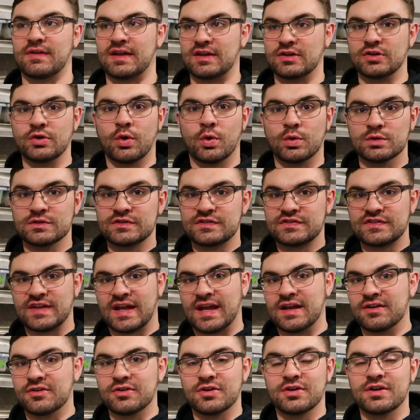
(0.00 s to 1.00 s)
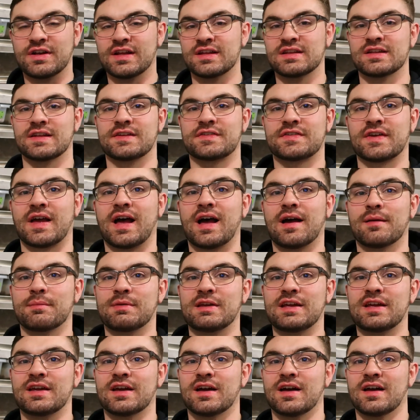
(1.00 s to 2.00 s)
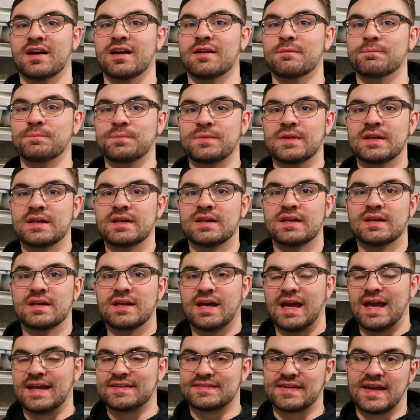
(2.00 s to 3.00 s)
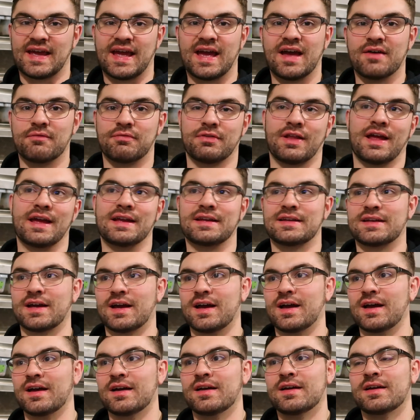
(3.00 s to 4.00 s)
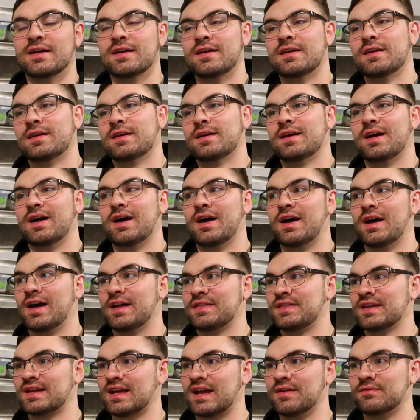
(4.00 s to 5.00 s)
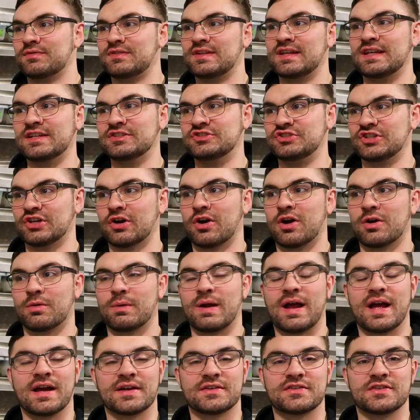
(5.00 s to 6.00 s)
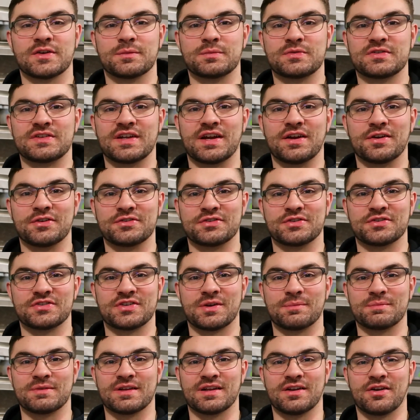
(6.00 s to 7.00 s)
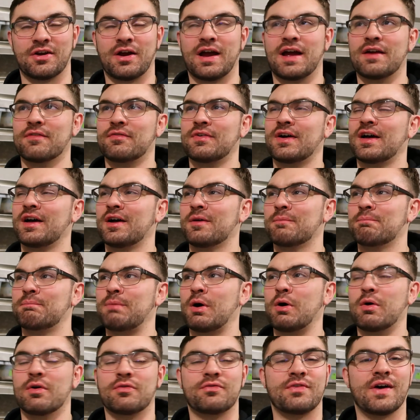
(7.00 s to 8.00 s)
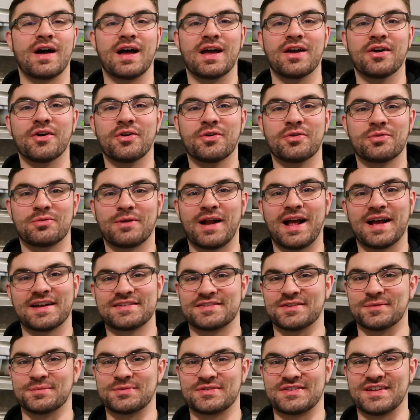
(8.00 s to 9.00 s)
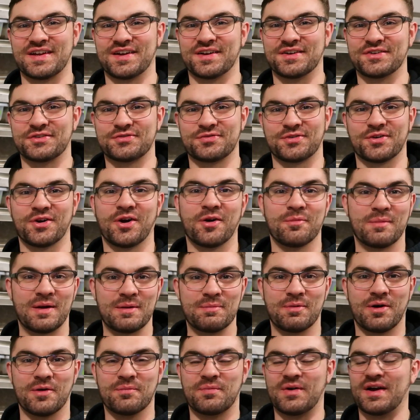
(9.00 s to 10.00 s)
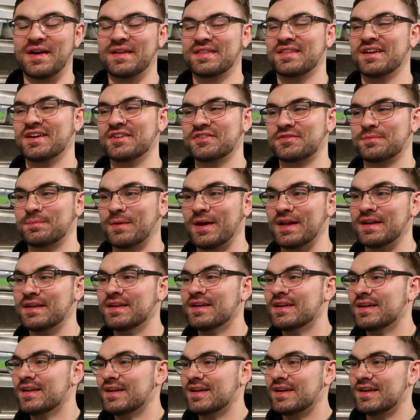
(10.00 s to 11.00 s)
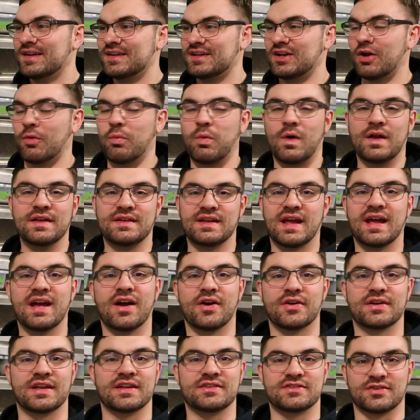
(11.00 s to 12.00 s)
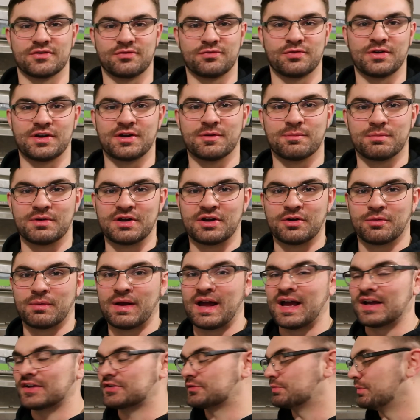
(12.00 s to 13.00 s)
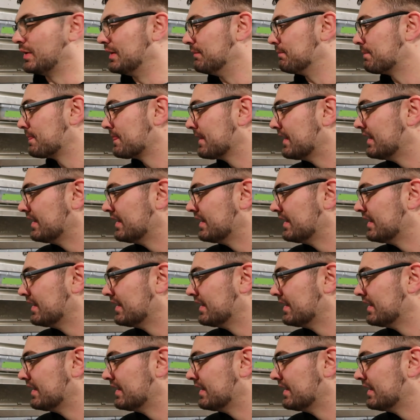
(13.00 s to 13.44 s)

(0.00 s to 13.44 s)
a gold standard in this hobby. As I have like I think I have TGR racks upstairs or something, or I have boaphile racks upstairs for all my ball pythons. But one day I'll get to Freedom Breeder racks. But